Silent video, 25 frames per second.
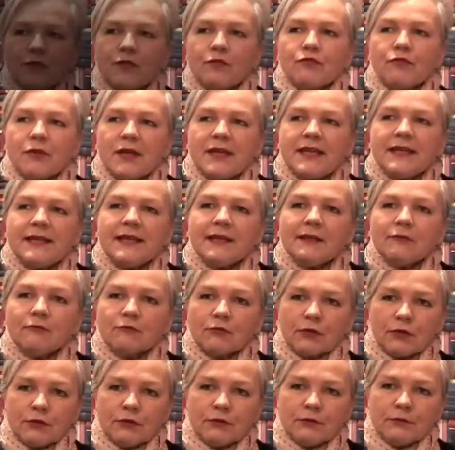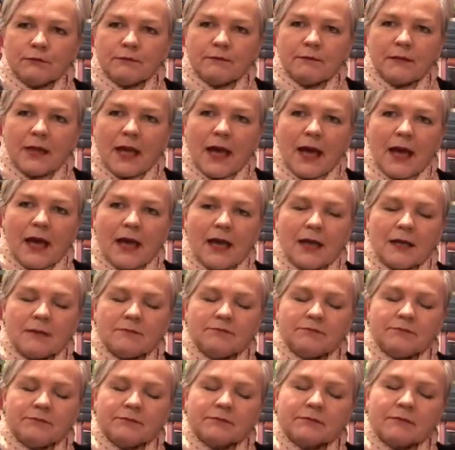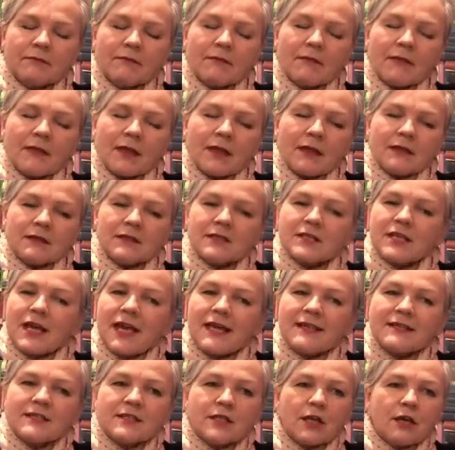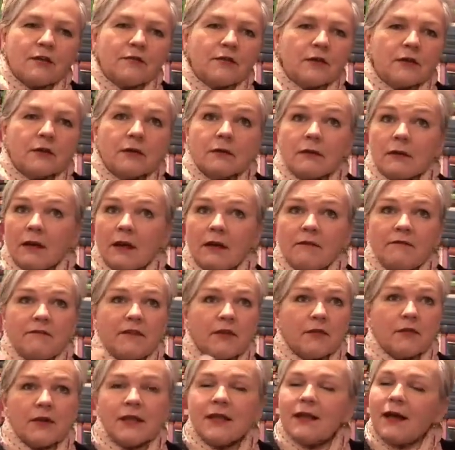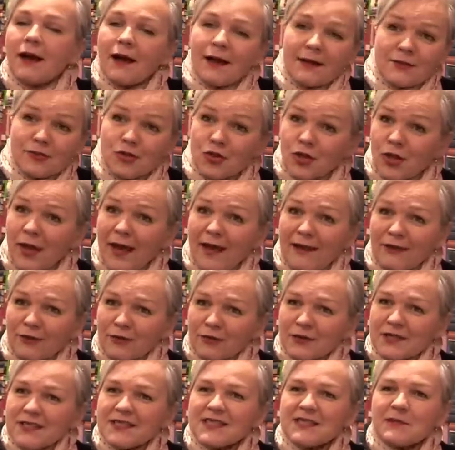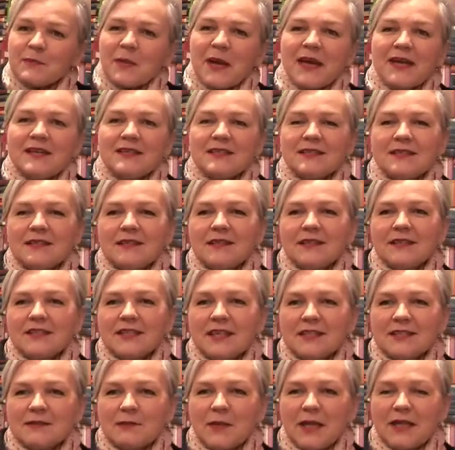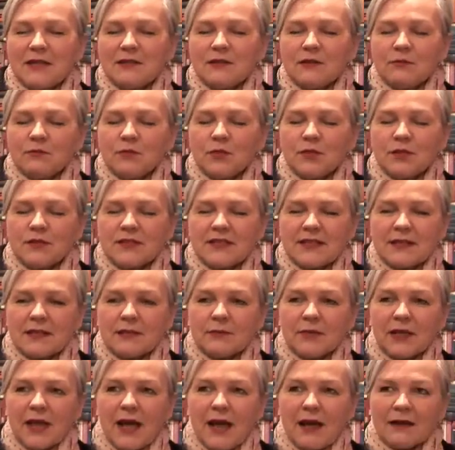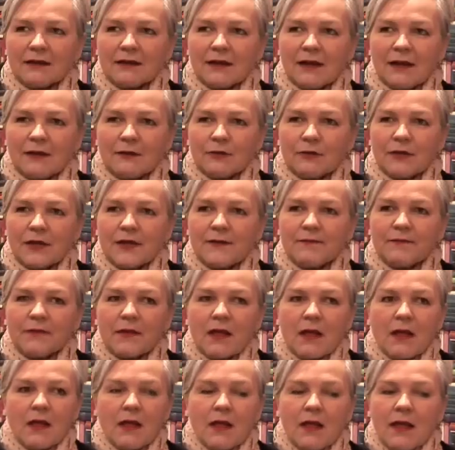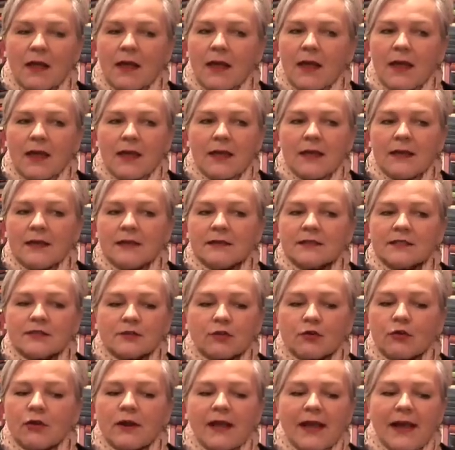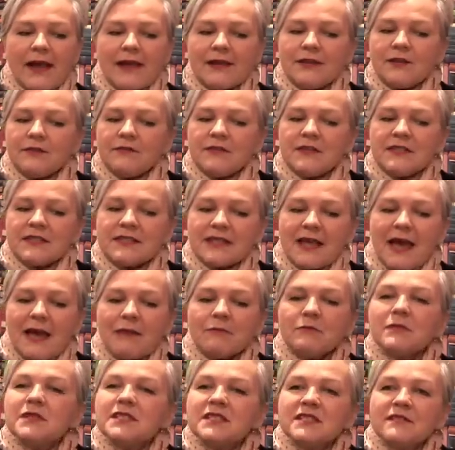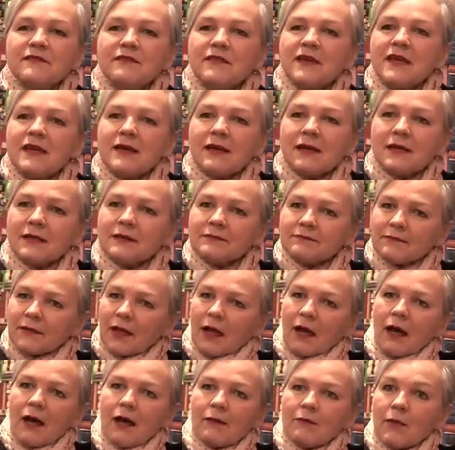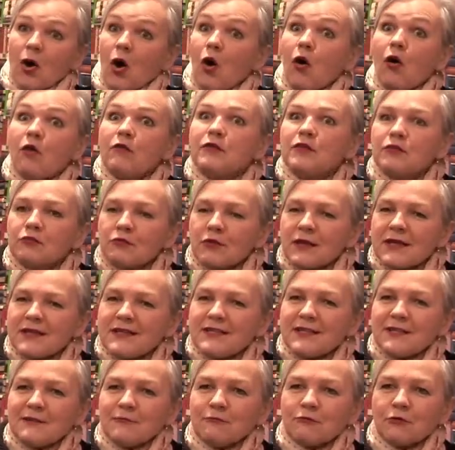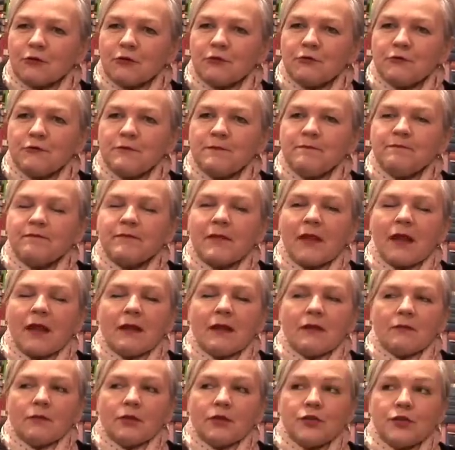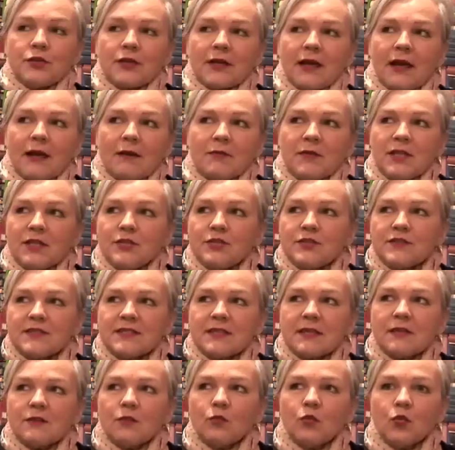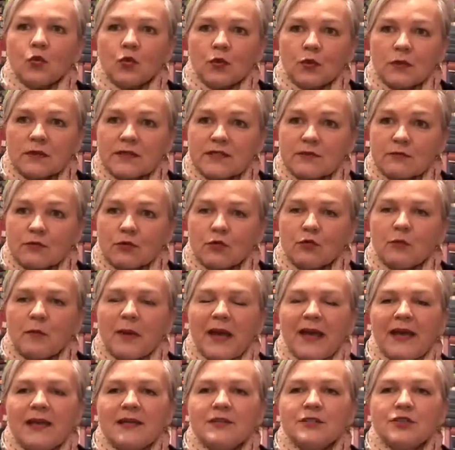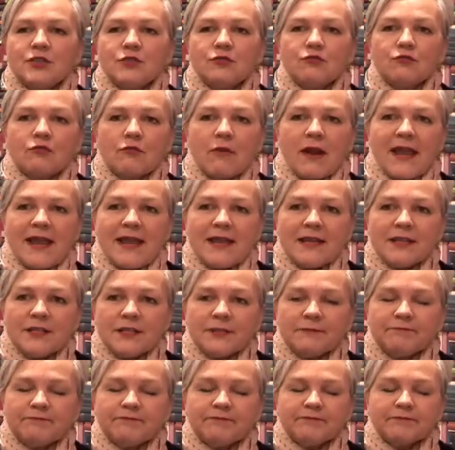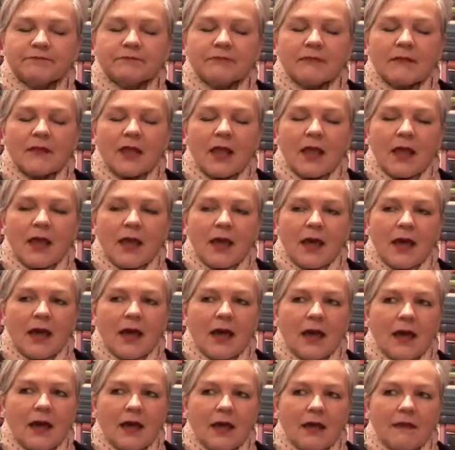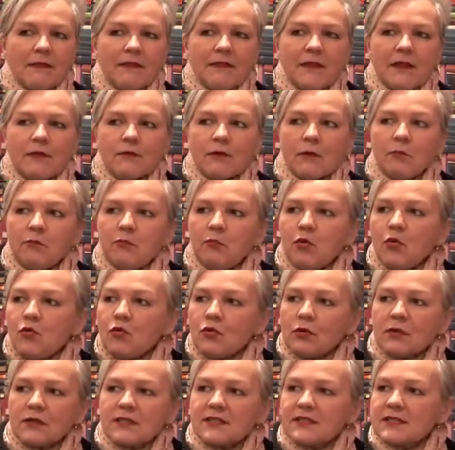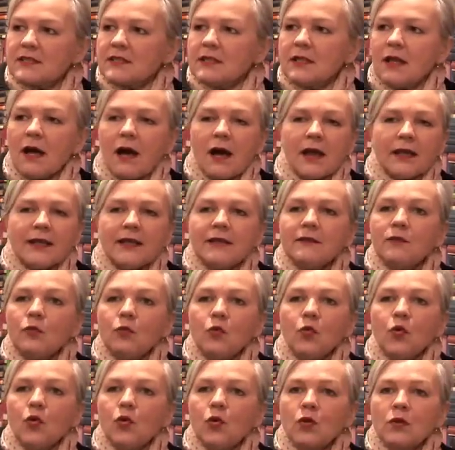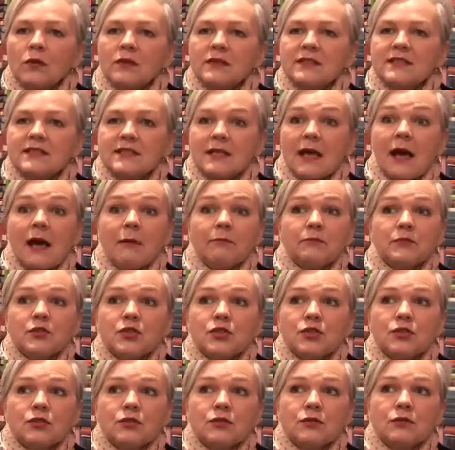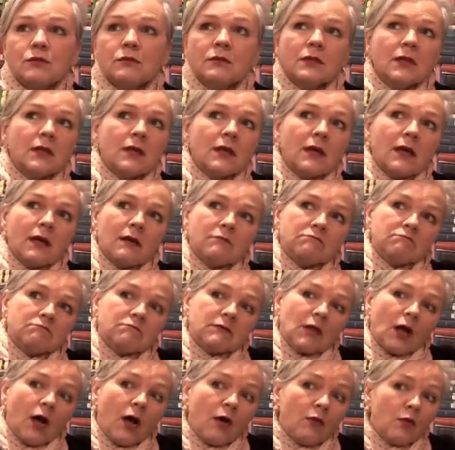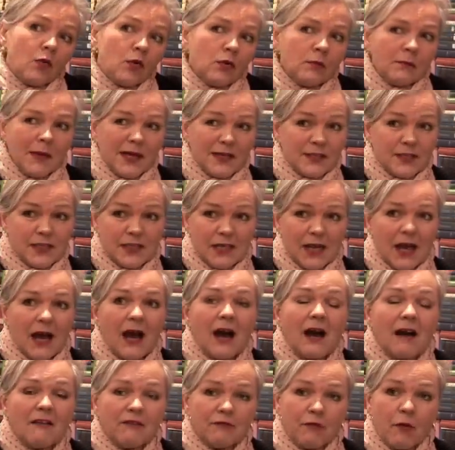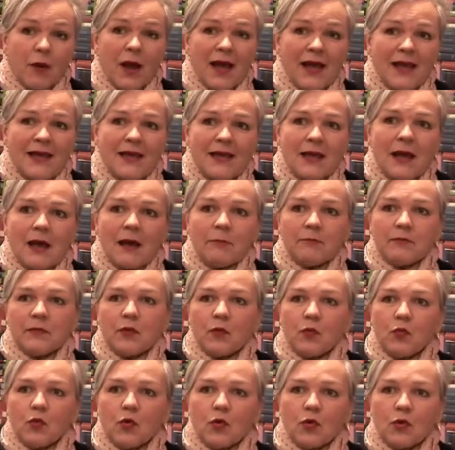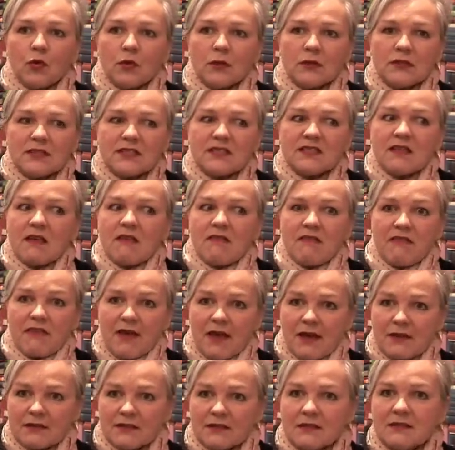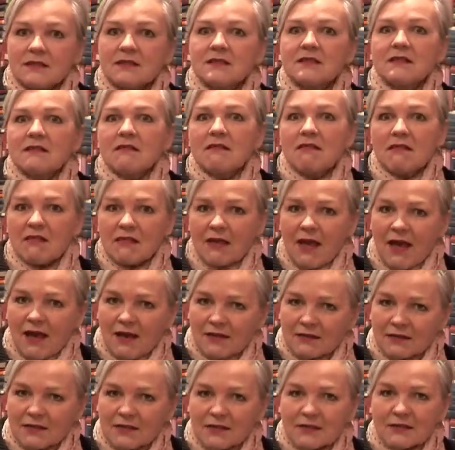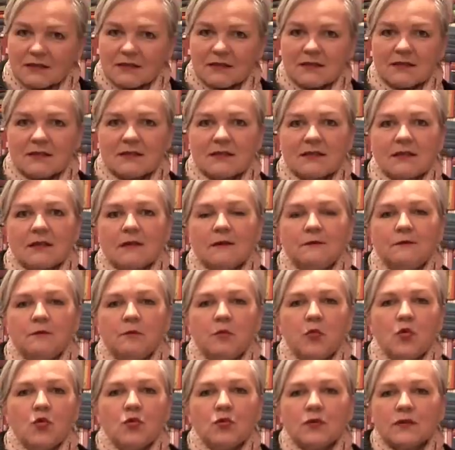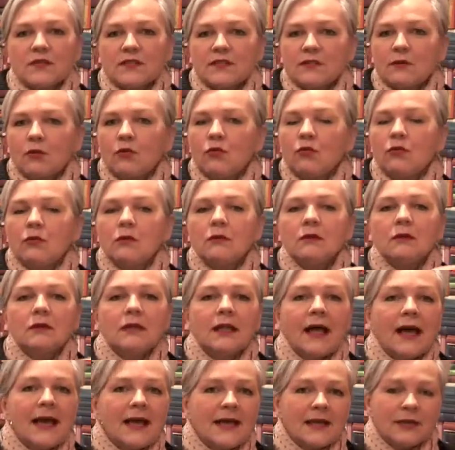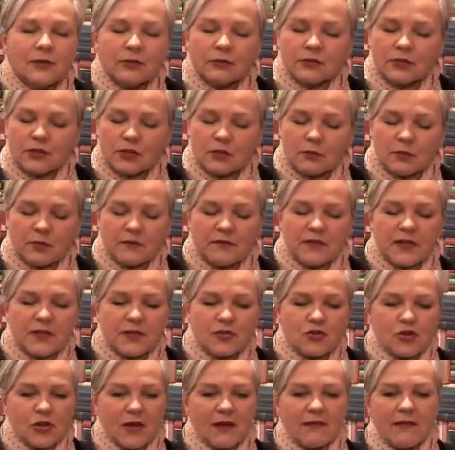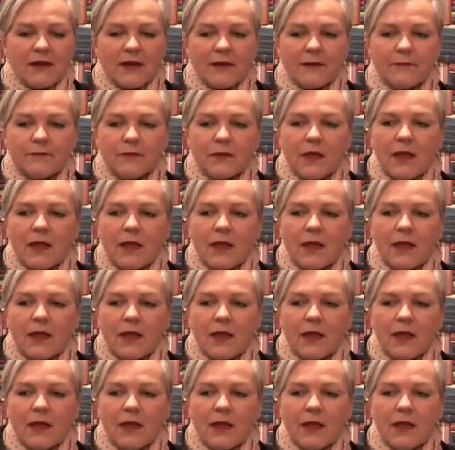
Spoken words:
the reading room takes over a very large gallery space in the Tasmanian Museum and Art Gallery. It's created this atmosphere of a reading room. When you come in, you see the walls are all painted red. There are books lining the walls up to almost halfway up the walls, thousands and thousands of books all laid on top of each other.